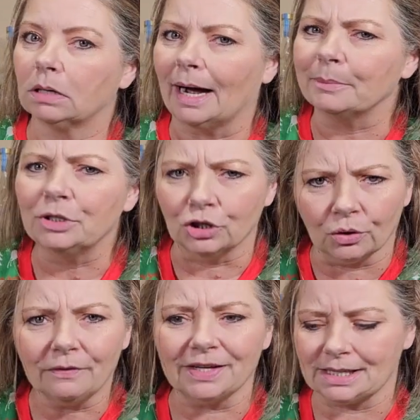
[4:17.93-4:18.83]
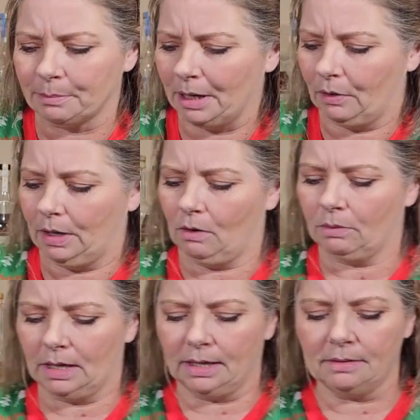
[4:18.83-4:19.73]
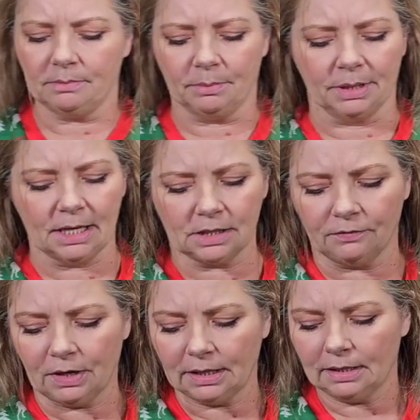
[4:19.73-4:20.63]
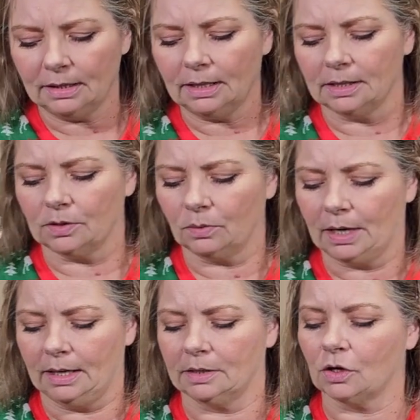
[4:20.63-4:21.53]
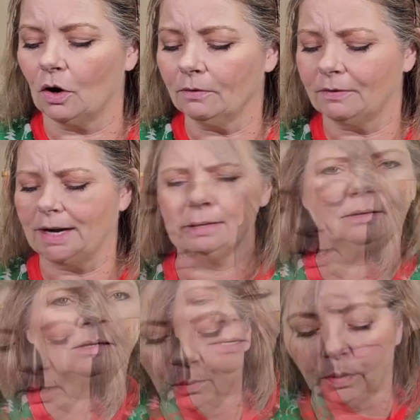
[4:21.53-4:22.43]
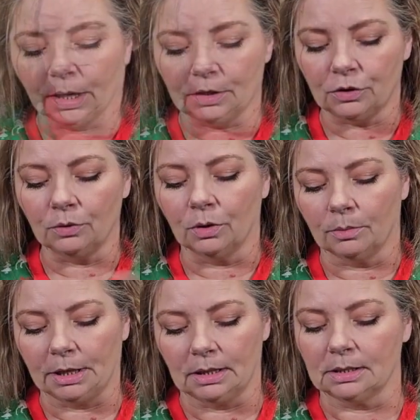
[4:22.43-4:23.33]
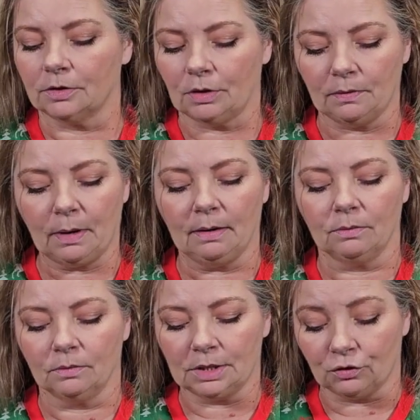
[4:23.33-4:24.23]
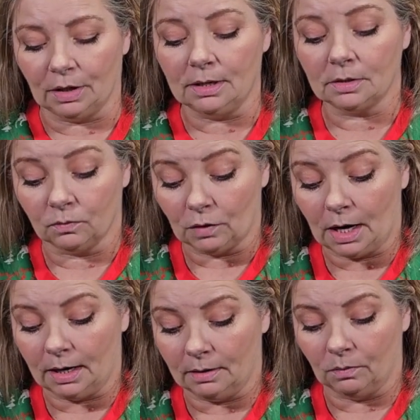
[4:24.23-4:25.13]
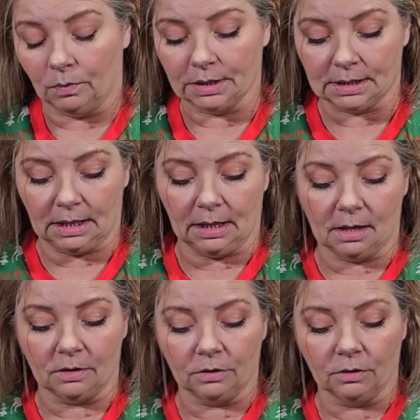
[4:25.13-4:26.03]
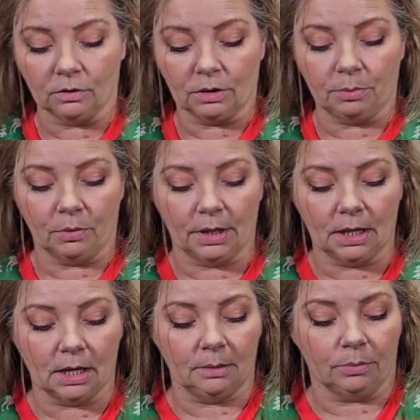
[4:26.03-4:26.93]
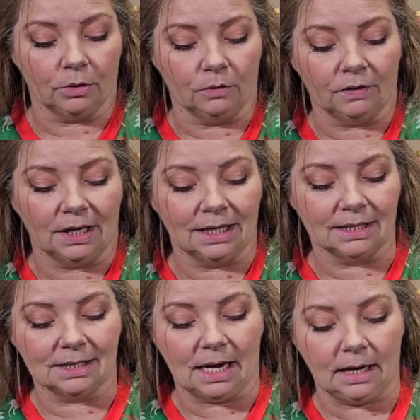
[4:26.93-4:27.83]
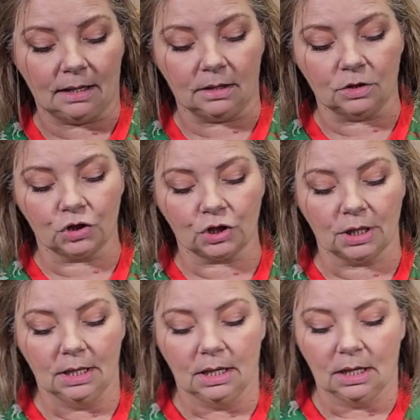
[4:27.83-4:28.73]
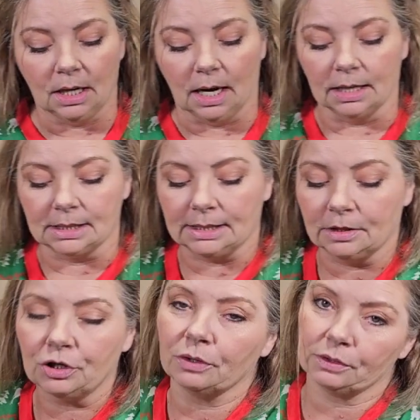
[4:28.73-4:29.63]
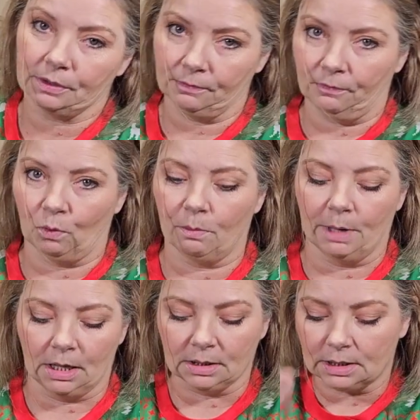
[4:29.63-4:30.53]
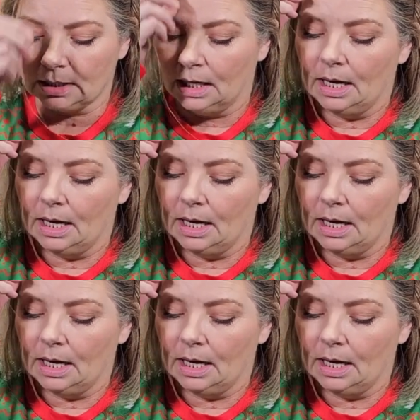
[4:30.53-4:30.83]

I'm nervous about it, okay? But that's fine. It's okay. It's all fine. What I do know about this, straight rye whiskey, 130.9 proof, and it is aged 6 years and 4 months.